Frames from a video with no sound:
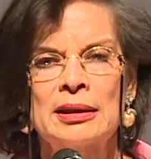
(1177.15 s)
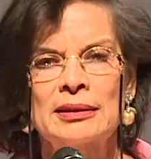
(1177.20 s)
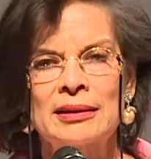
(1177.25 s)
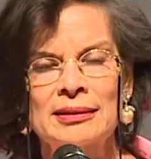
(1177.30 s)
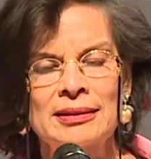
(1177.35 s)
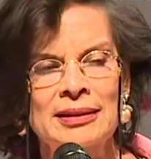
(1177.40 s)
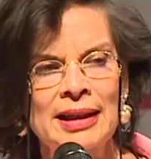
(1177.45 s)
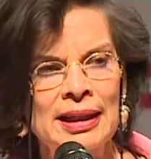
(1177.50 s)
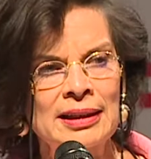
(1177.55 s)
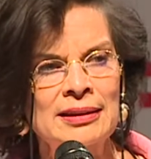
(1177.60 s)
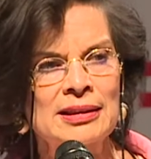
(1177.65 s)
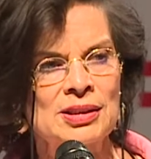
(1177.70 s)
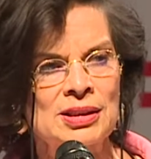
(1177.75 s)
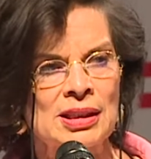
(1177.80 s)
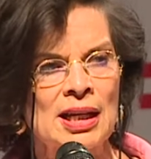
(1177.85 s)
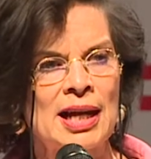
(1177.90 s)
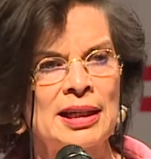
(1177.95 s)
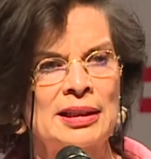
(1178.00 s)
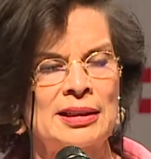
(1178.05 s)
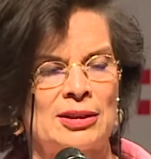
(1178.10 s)
that they
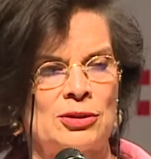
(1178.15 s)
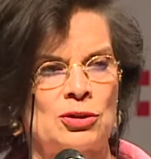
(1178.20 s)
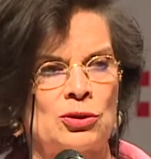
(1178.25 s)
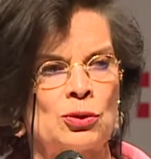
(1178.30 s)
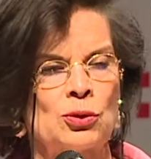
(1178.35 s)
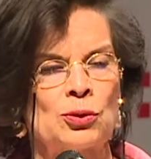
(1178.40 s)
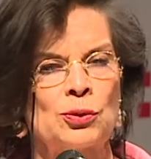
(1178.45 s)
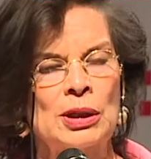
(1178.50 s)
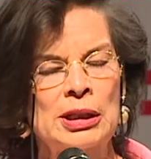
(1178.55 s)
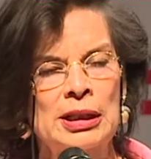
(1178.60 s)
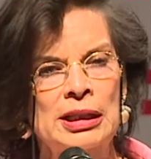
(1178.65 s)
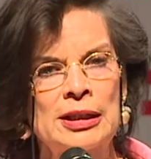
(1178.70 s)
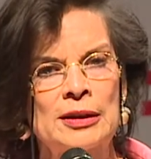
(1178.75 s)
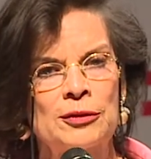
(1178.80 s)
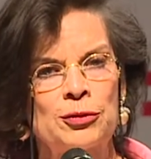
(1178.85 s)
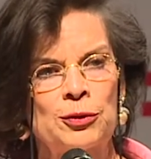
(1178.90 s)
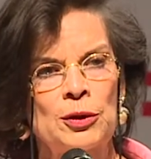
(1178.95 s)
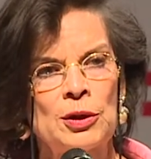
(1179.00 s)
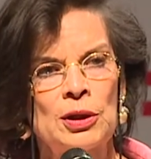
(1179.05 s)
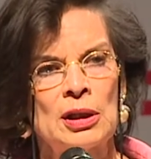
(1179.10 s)
decided to
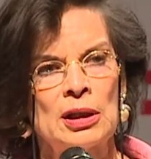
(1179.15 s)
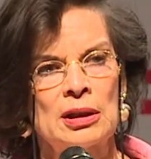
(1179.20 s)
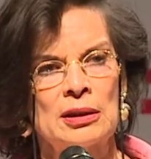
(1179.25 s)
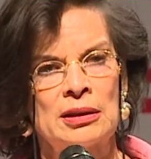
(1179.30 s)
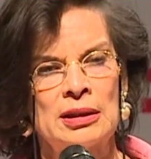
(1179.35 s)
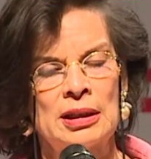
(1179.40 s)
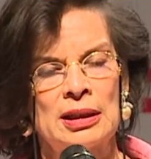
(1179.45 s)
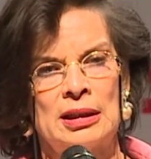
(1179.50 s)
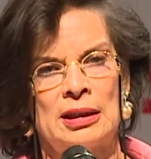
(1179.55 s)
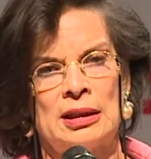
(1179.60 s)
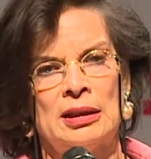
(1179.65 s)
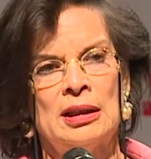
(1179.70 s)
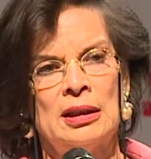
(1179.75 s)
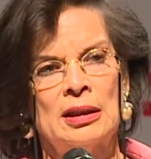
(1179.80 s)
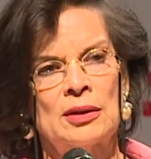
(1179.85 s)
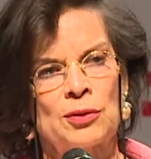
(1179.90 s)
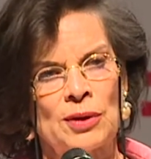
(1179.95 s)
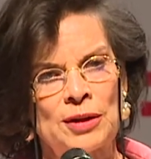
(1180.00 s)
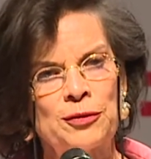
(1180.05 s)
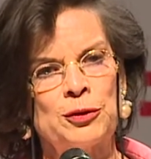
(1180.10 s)
relieve the
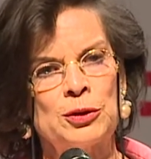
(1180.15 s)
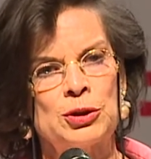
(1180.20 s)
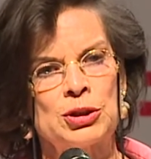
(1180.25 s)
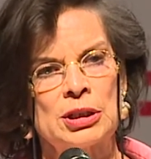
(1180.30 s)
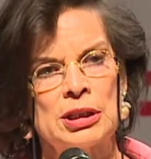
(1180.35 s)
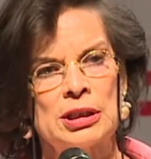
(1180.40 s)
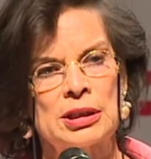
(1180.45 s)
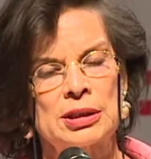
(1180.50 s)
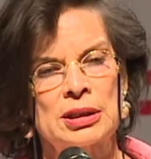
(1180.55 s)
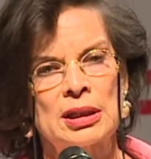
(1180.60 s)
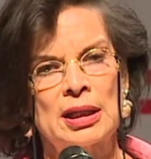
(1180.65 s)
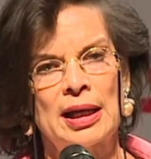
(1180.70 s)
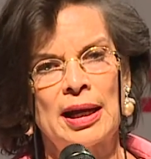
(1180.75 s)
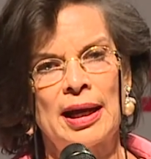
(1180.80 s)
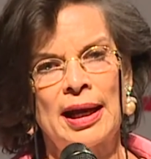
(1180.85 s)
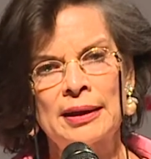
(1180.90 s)
refugees.